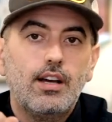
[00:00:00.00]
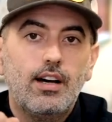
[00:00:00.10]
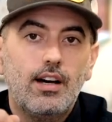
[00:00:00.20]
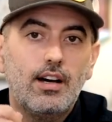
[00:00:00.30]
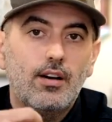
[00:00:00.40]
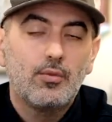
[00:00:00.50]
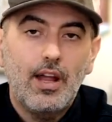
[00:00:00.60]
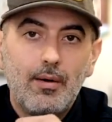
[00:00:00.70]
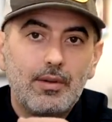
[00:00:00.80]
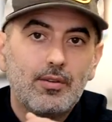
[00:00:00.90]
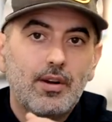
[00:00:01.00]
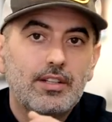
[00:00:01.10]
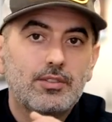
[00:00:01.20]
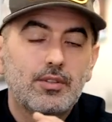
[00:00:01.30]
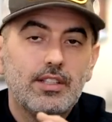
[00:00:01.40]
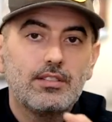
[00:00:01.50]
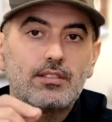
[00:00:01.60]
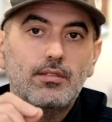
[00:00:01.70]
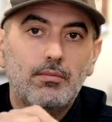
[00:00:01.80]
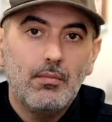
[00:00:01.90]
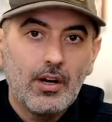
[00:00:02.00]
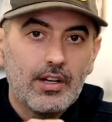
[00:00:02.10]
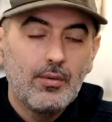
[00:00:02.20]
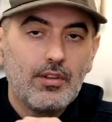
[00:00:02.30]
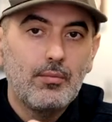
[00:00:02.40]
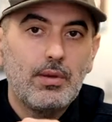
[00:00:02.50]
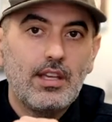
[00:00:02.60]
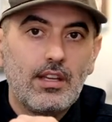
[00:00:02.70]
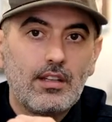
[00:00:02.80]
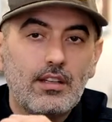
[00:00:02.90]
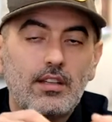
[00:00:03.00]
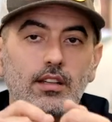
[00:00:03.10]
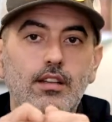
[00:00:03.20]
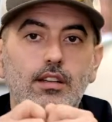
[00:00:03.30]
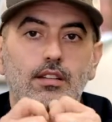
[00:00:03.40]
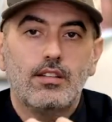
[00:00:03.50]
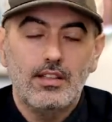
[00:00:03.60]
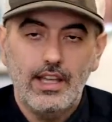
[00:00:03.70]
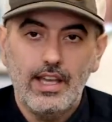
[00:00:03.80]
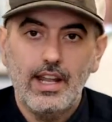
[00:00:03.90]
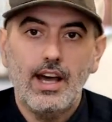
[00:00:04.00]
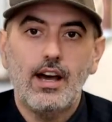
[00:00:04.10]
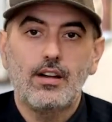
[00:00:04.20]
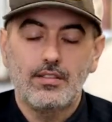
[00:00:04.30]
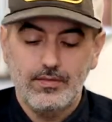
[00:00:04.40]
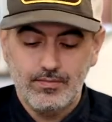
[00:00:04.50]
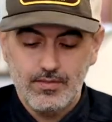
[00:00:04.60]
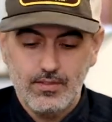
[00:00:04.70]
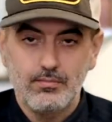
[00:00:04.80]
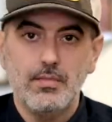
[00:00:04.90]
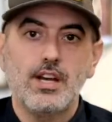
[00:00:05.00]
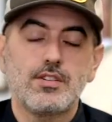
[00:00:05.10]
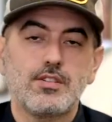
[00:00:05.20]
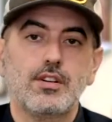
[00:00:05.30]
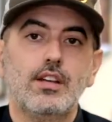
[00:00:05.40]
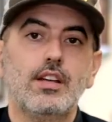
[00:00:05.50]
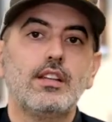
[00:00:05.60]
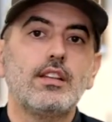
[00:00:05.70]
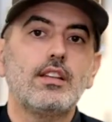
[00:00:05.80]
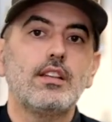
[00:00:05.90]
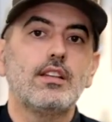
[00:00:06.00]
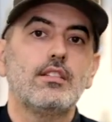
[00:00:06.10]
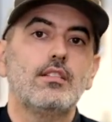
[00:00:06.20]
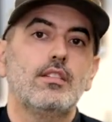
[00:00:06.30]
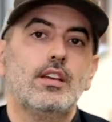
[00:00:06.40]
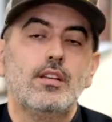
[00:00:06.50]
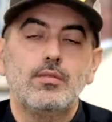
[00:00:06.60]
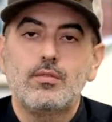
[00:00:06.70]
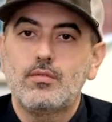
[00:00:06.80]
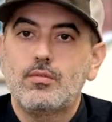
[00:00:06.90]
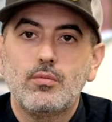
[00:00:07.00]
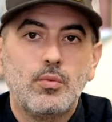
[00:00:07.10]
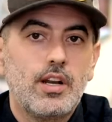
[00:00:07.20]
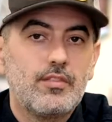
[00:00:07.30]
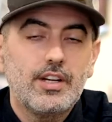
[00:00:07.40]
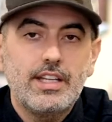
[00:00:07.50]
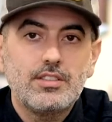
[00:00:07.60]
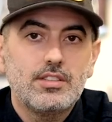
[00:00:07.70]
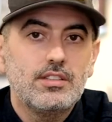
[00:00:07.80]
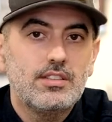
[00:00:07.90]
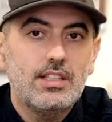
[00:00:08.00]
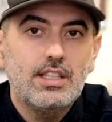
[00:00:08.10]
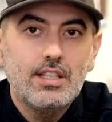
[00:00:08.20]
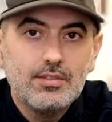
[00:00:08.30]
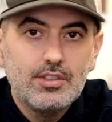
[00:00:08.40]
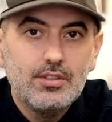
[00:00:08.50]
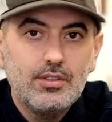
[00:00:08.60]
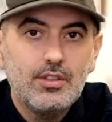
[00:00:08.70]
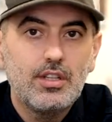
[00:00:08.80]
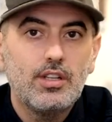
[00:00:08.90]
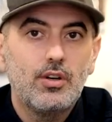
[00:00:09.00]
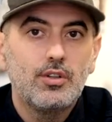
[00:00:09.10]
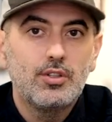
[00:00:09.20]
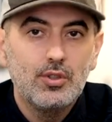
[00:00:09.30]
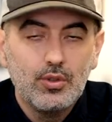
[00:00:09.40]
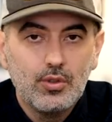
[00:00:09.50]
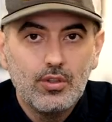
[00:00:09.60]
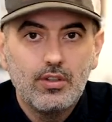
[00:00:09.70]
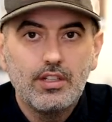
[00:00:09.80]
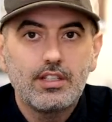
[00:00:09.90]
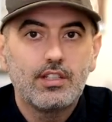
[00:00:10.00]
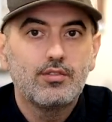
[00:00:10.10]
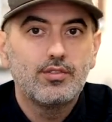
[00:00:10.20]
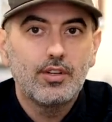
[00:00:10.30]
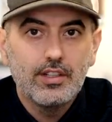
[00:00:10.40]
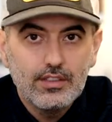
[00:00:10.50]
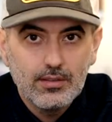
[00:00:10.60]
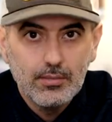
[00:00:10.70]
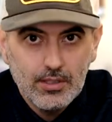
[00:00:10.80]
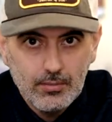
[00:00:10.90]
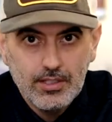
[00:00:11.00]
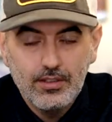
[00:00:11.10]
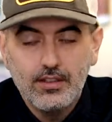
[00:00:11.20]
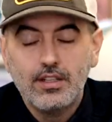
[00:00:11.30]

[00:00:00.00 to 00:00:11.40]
wrap it around your wrist, mark it with a pen, lay it out, measure it, and whatever inches it gives you, you can go to Google and convert it to millimeter.